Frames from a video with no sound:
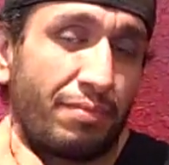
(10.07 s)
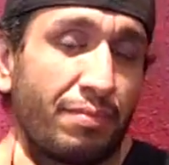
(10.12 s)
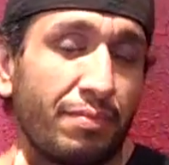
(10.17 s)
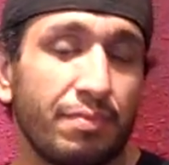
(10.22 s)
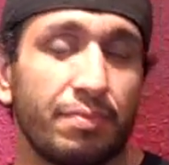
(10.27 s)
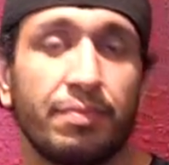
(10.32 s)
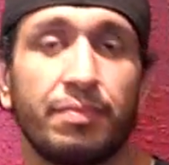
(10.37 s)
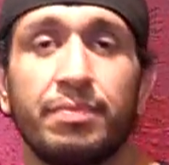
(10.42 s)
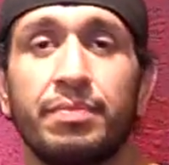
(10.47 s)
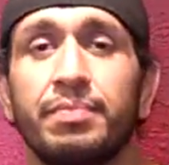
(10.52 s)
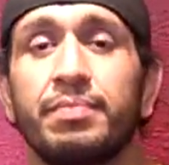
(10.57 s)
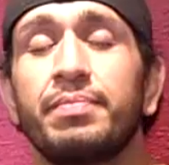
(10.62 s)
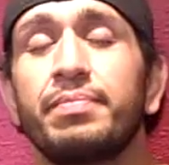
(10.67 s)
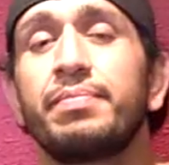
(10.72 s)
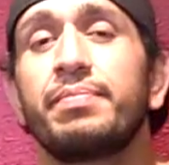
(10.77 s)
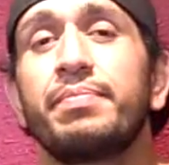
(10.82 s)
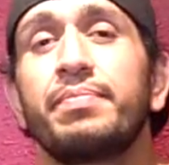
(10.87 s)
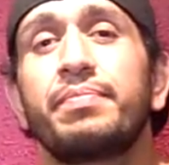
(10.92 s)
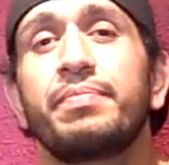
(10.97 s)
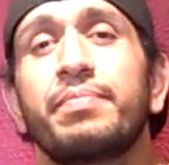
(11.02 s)
Rock,
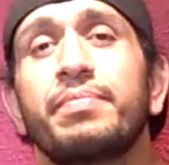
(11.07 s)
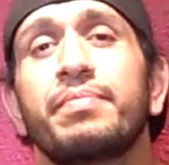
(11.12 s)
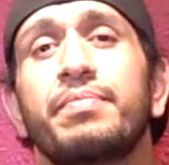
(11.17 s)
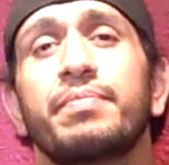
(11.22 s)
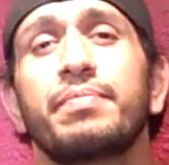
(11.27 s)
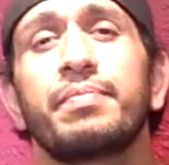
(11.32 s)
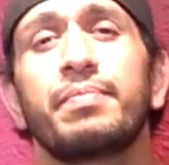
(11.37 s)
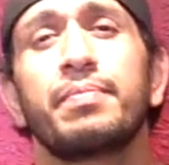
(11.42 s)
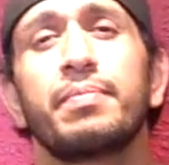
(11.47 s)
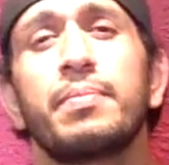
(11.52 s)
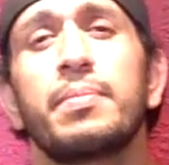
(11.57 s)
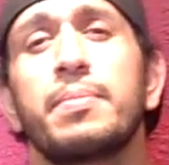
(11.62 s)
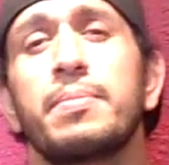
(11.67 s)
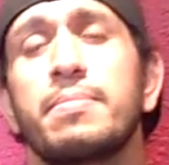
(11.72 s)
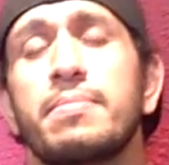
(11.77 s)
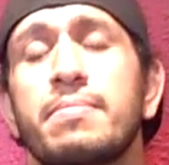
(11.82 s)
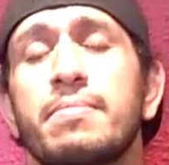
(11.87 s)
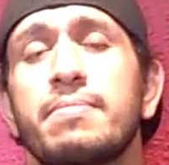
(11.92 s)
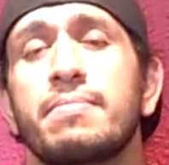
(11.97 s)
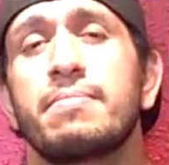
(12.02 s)
you got an upcoming
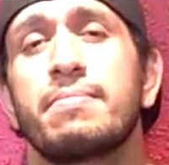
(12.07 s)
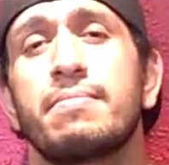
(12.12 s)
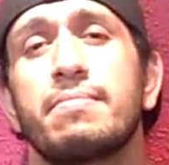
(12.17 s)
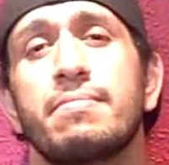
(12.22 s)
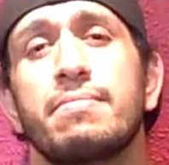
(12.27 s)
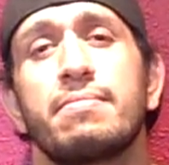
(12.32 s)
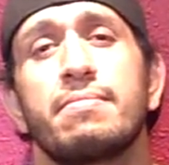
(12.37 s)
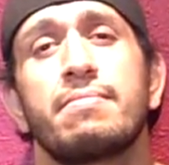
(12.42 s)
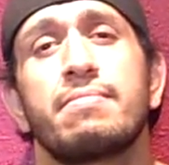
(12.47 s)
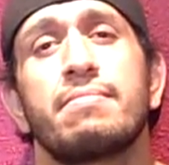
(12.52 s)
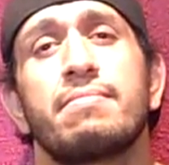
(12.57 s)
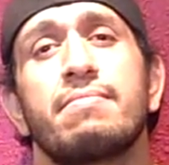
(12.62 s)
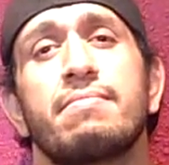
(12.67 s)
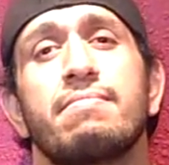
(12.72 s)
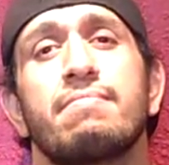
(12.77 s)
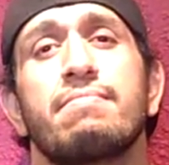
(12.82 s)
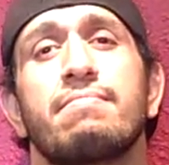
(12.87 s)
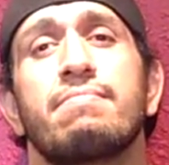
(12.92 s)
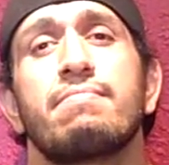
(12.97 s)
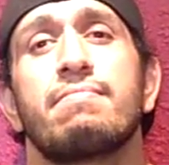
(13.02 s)
fight
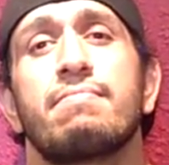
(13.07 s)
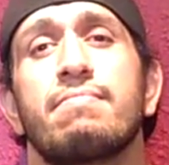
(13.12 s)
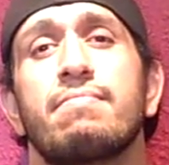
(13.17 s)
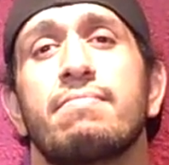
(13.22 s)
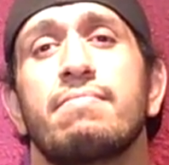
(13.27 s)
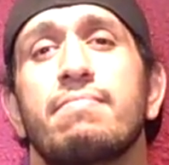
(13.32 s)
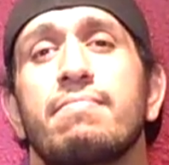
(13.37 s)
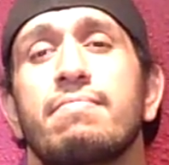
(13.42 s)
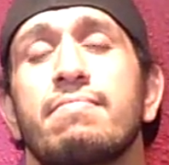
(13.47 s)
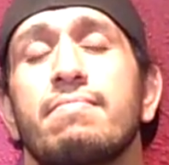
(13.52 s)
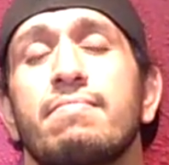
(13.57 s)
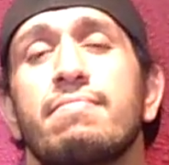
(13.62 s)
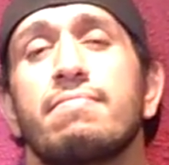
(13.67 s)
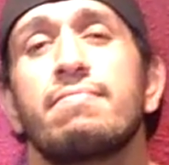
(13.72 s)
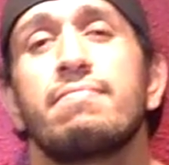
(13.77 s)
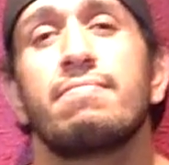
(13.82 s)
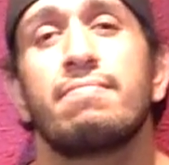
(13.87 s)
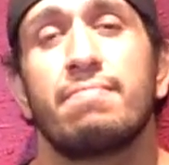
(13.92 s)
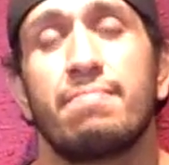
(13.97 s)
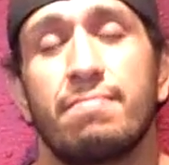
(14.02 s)
August 6th
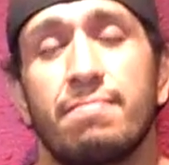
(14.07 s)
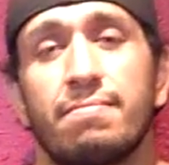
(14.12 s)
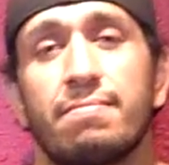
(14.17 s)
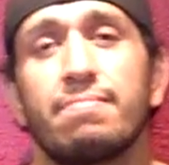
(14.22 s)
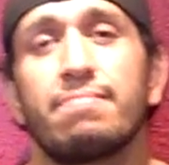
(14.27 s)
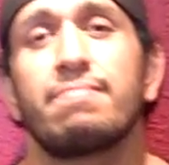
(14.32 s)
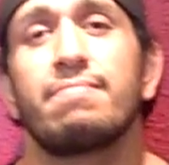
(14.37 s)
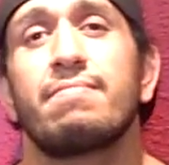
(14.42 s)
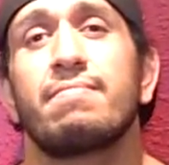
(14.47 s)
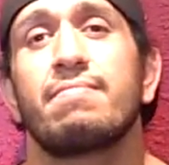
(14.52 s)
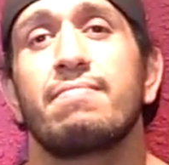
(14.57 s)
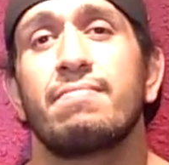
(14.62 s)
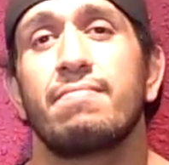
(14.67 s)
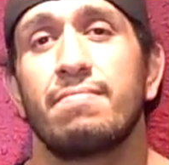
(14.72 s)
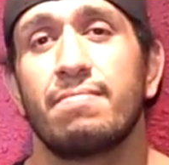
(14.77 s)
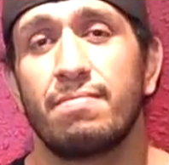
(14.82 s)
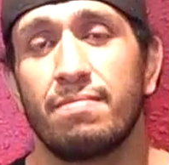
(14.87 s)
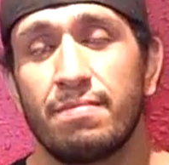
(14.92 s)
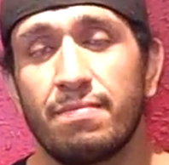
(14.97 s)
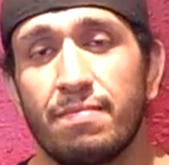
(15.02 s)
in Honolulu,
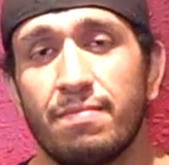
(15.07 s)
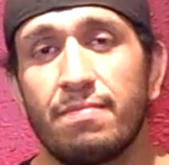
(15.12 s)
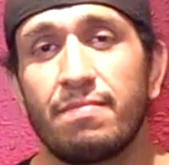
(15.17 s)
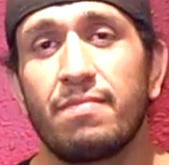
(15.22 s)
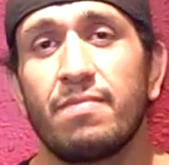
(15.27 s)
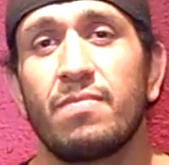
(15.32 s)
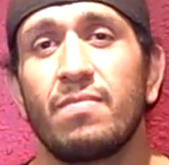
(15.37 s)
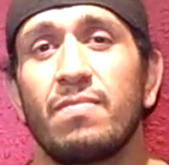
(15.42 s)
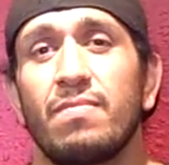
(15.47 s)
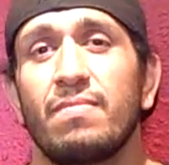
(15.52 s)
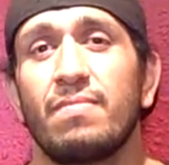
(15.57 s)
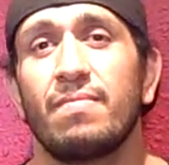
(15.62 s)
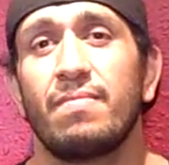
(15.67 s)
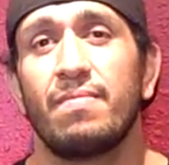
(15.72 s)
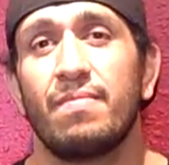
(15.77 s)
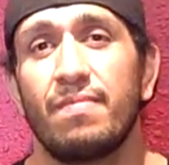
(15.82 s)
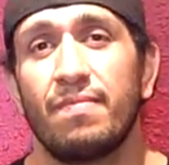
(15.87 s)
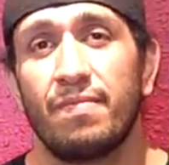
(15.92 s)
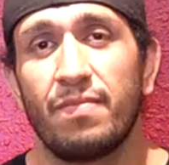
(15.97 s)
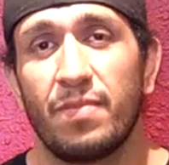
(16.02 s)
Hawaii.
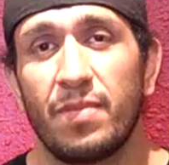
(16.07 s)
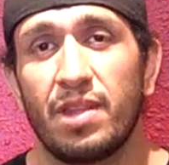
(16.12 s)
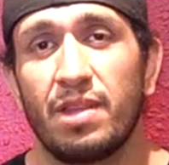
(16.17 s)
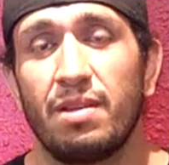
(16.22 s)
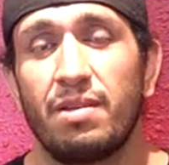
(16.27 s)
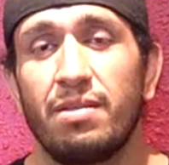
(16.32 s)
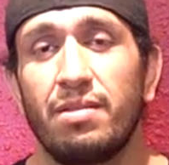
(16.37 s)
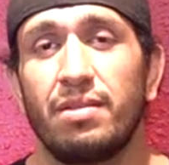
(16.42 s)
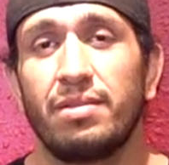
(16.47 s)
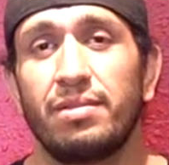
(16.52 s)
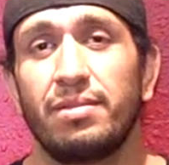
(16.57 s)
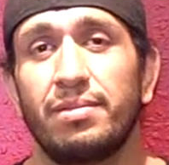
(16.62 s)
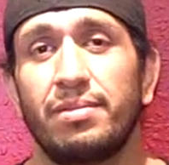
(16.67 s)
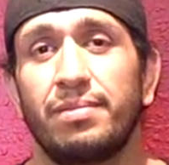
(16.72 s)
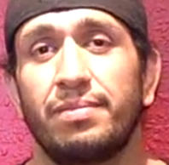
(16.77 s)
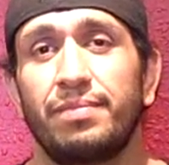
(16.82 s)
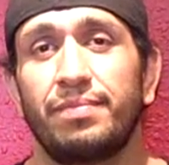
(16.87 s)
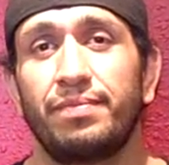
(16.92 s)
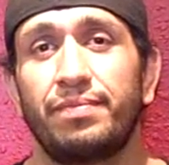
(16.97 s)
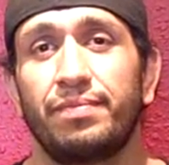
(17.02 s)
Tell us a little bit
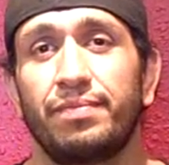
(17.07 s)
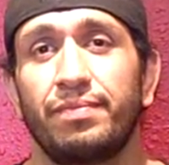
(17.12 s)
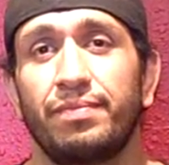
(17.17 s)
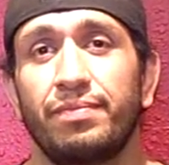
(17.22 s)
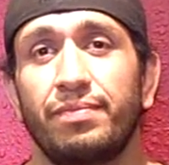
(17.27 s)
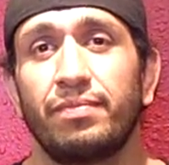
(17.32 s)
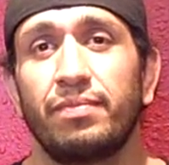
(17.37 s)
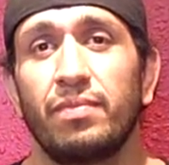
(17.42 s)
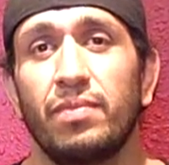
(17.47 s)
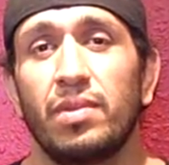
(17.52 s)
about that.